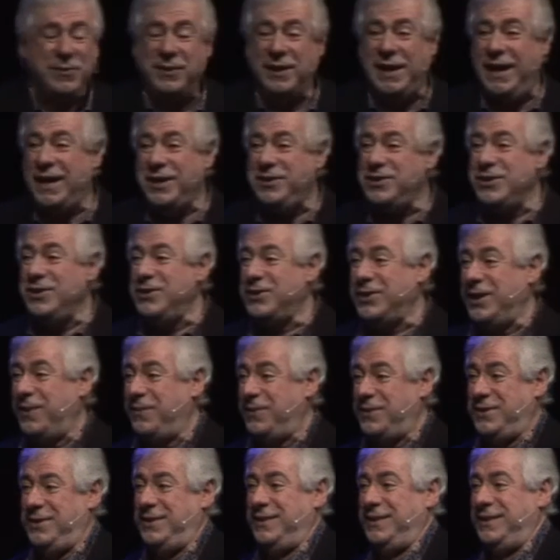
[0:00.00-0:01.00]

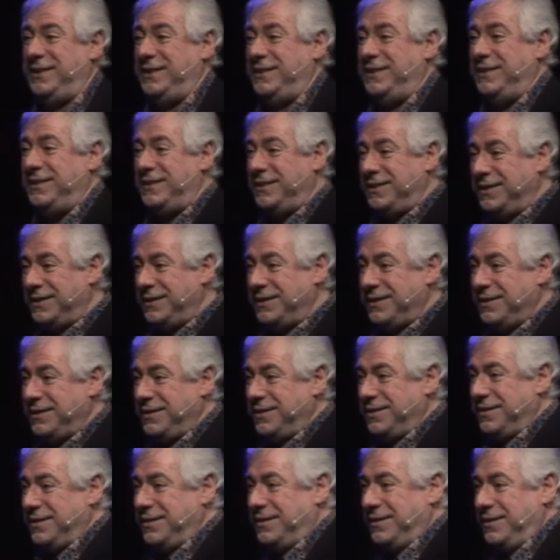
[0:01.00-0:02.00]
relationships.
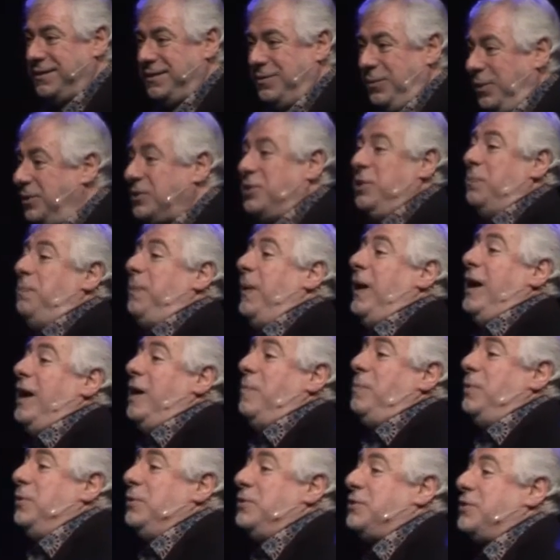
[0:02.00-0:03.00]
What's the
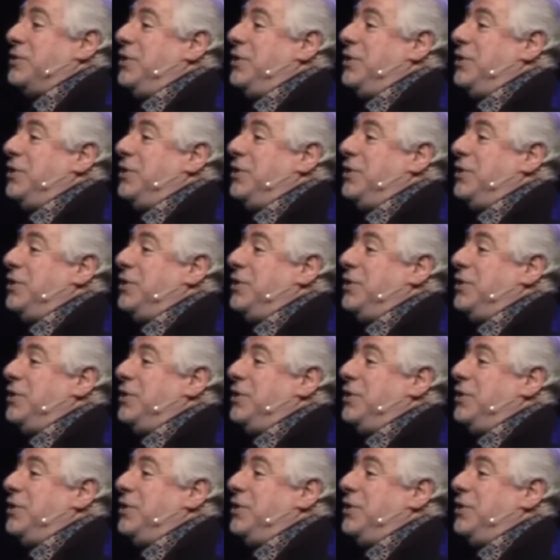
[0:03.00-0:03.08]
Bible's